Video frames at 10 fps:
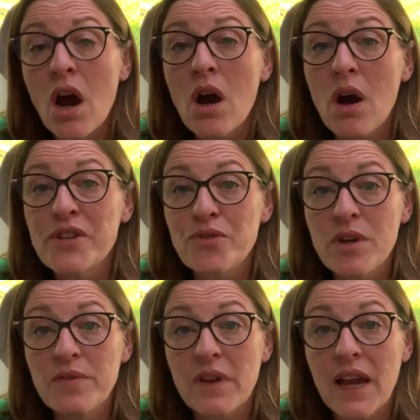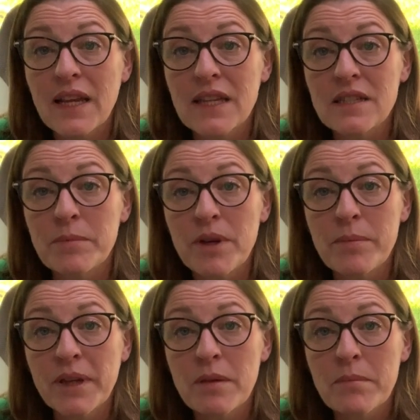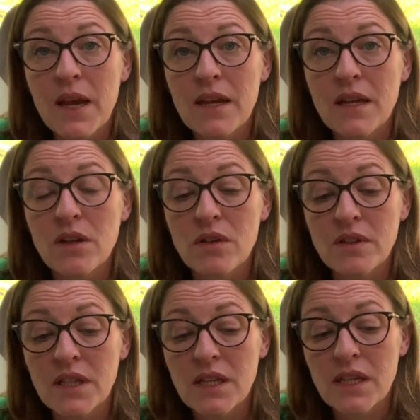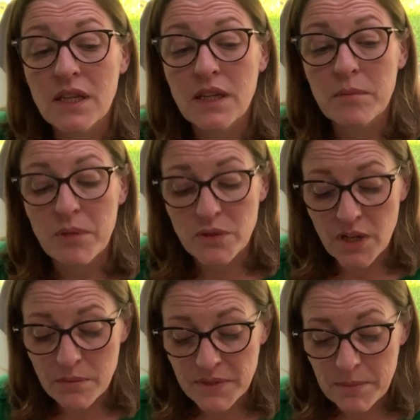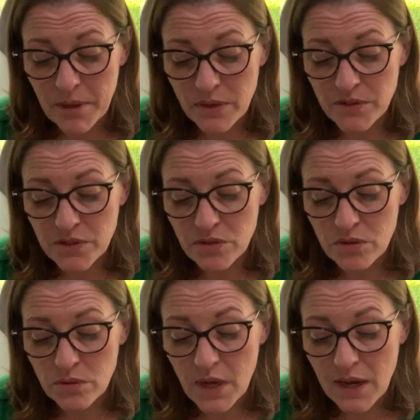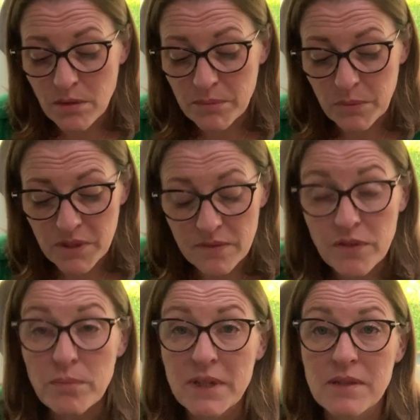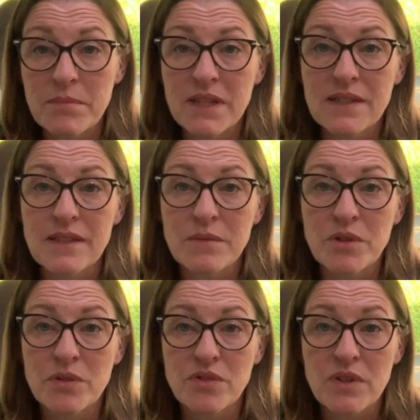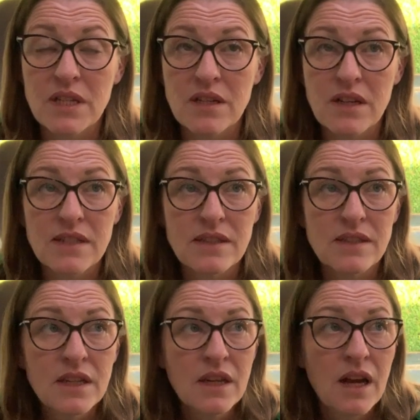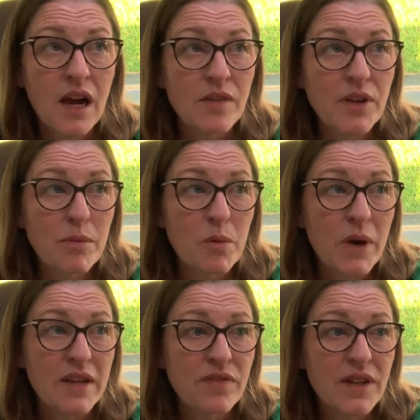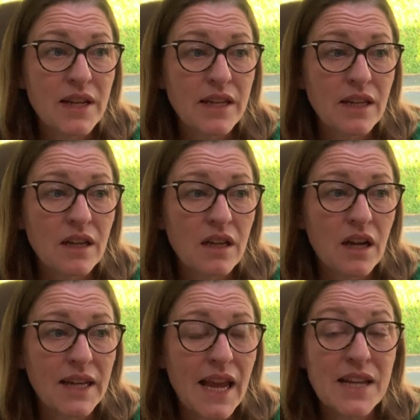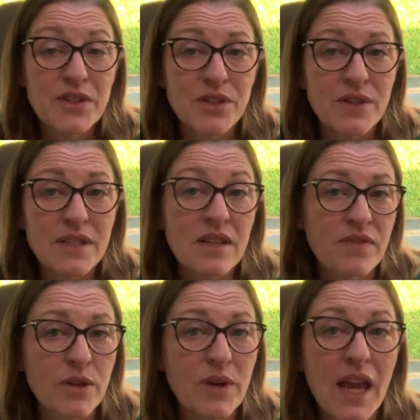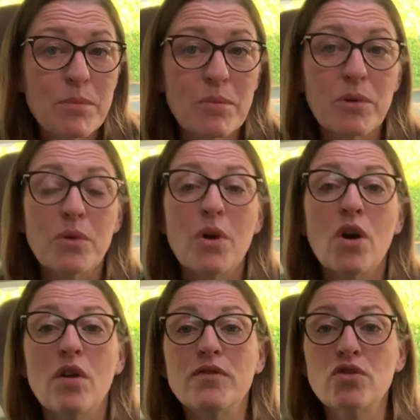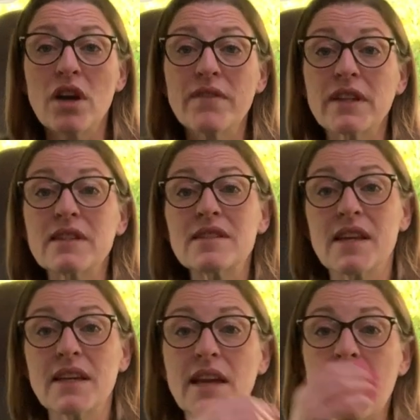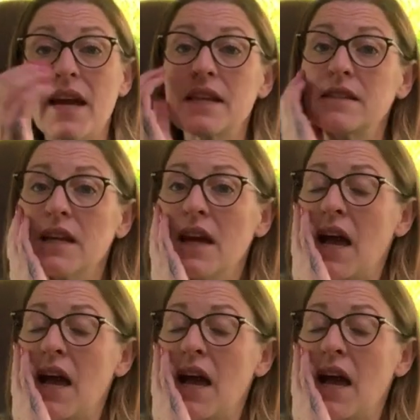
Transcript: Oh, I drove Aggie to Birmingham, and I got the motorhome depot to help me with a few bits and pieces, which was really nice. And I've come away feeling I can do this. I feel capable of driving this thing and